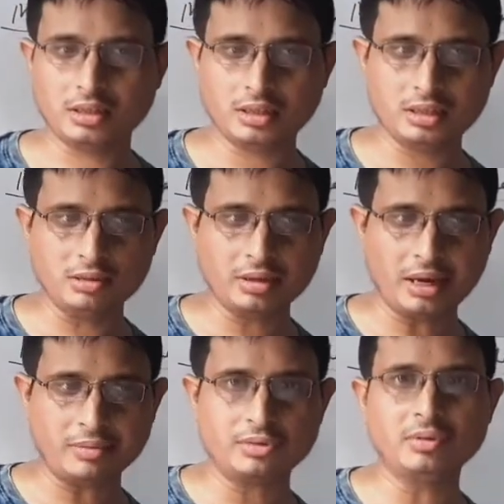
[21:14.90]
you
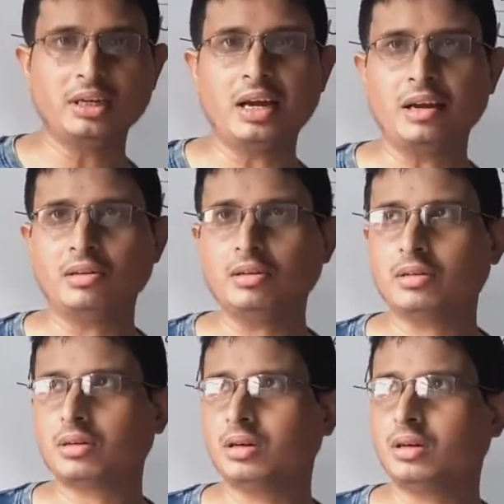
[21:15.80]
have to rely on
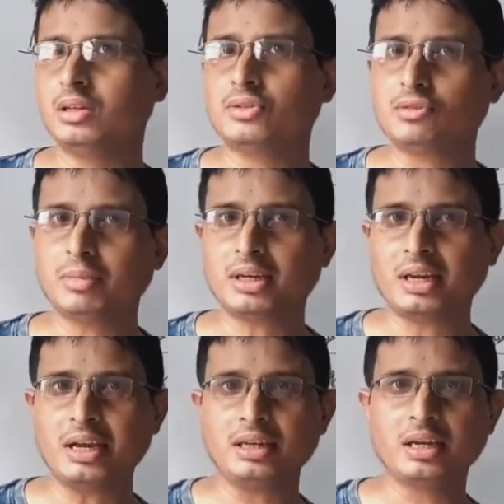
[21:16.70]
instrument
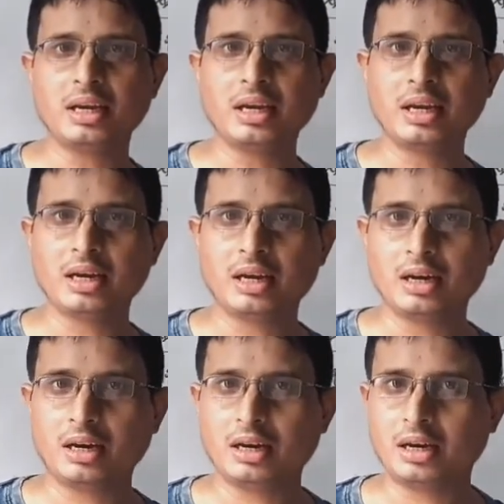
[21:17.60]
like
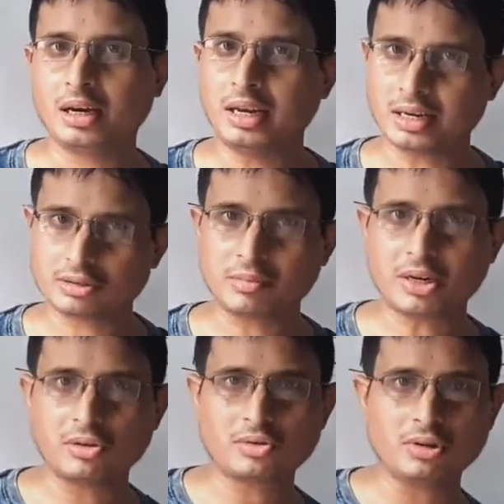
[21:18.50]
electron
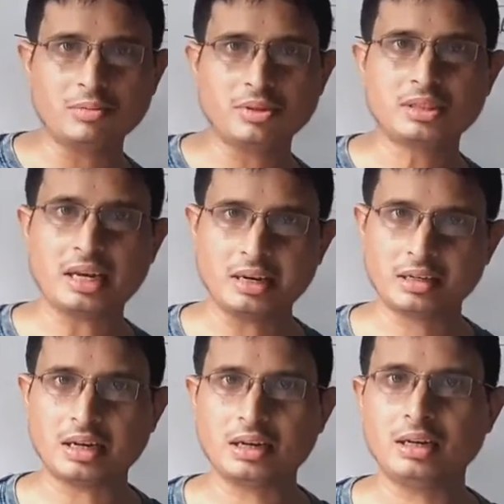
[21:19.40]
microscope,
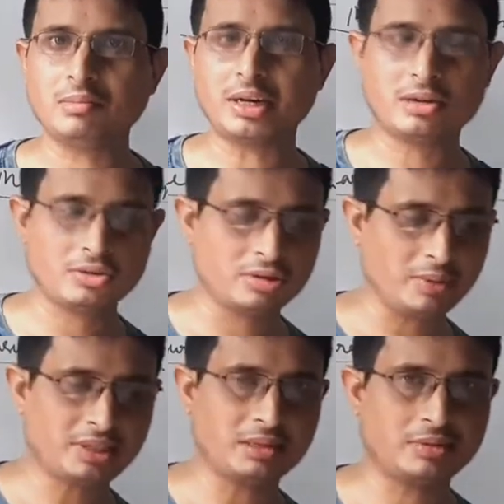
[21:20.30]
tunneling microscope,
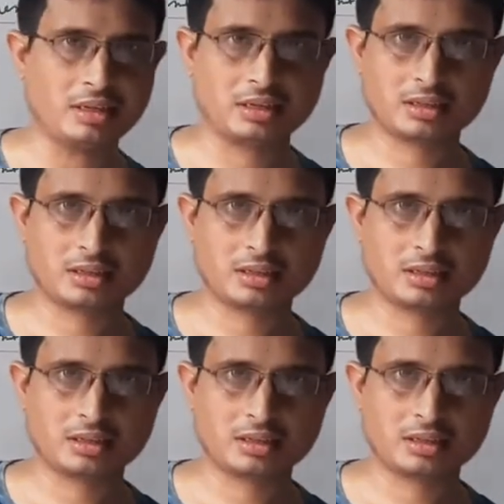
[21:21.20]
etc.